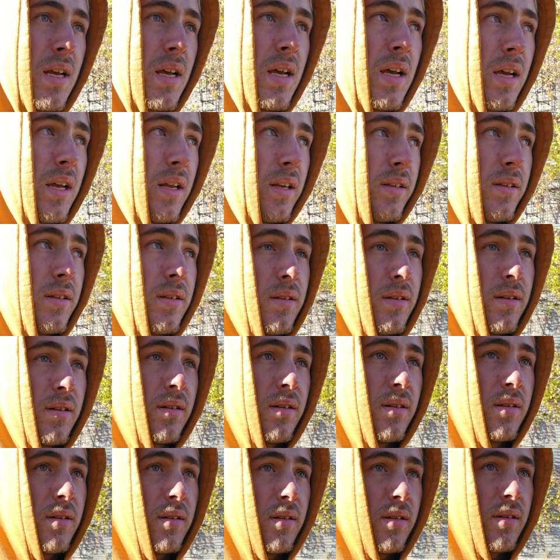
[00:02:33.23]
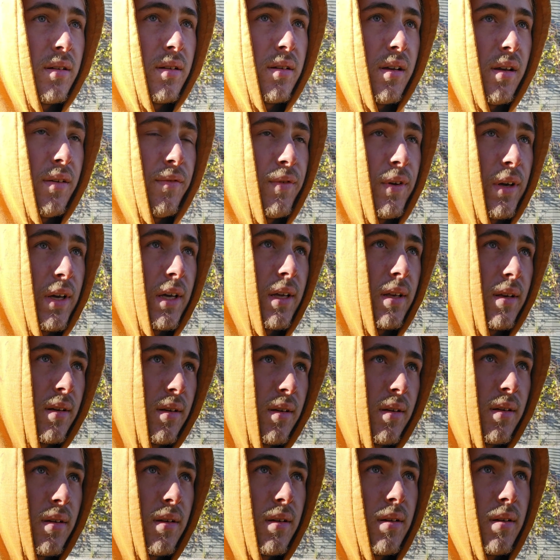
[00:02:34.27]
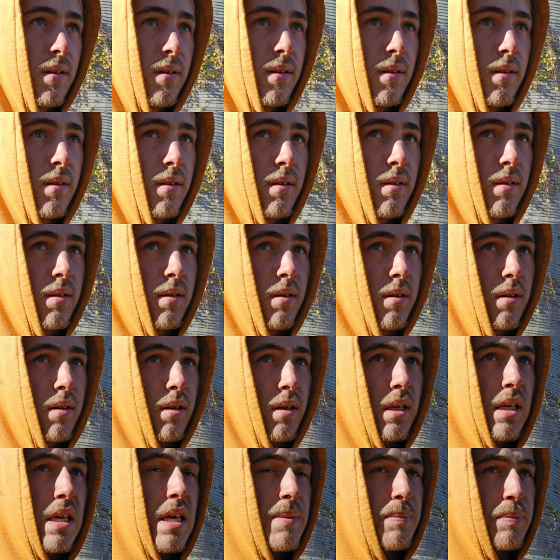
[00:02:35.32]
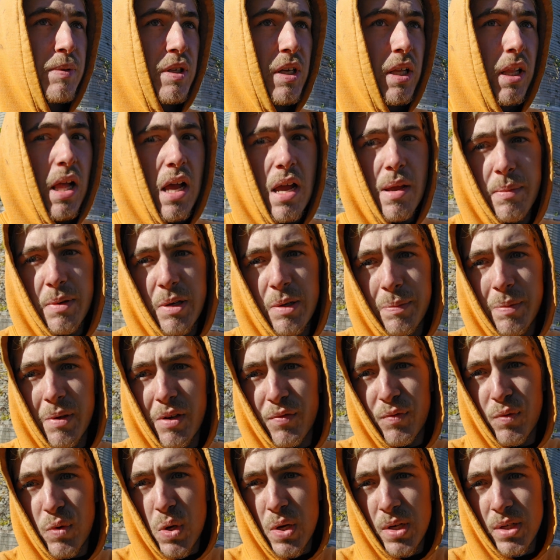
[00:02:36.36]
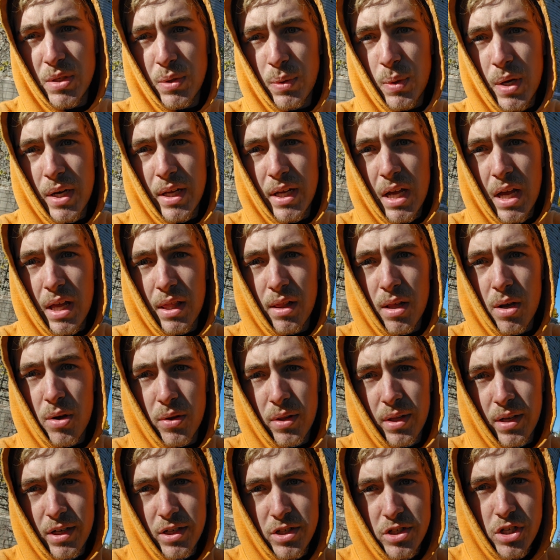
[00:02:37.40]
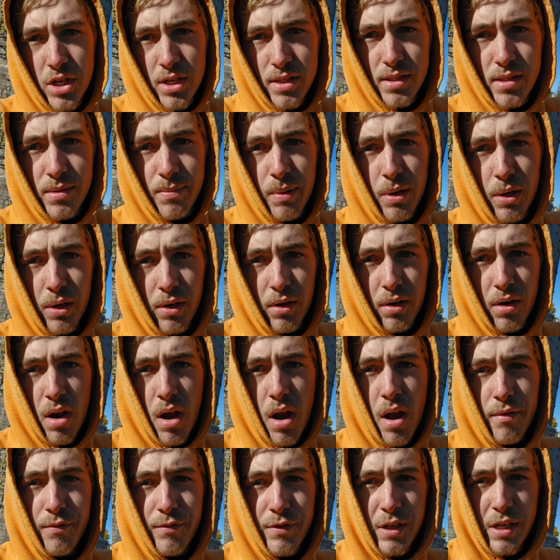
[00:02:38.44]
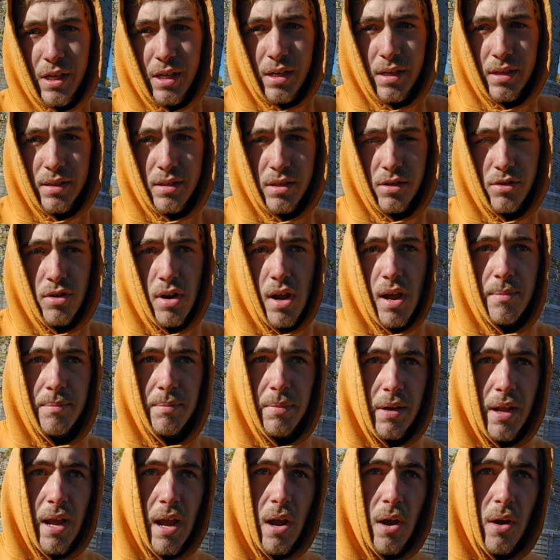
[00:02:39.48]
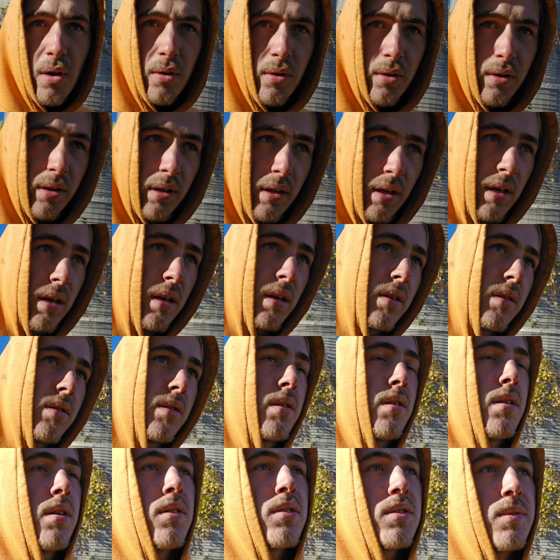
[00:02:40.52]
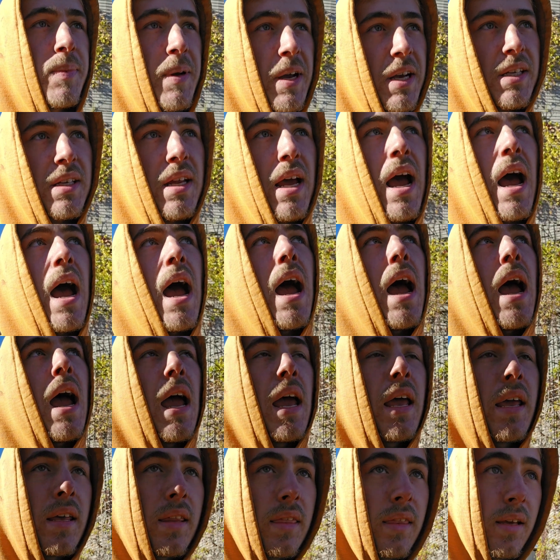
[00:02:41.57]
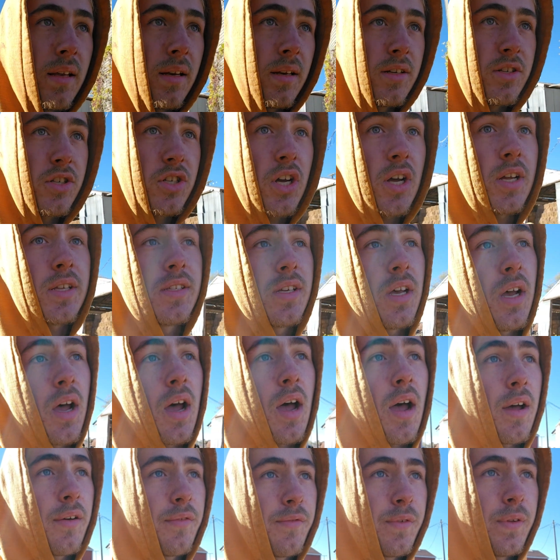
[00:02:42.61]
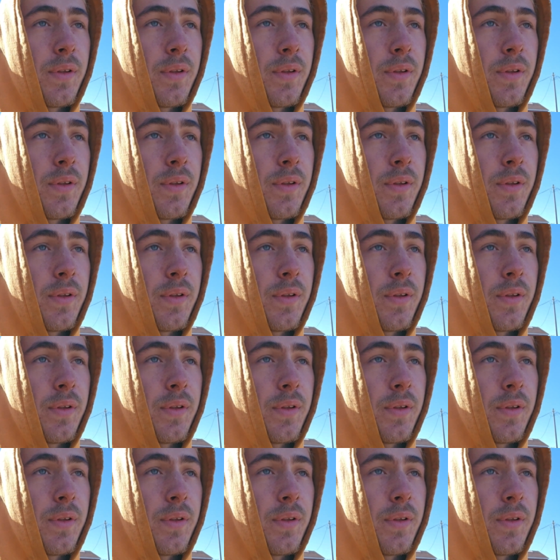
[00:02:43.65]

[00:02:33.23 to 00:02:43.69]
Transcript: And if it keeps climbing above 120 on low, then it shuts the burner off to get it to drop down, and then it goes back to high, and then it shuts off.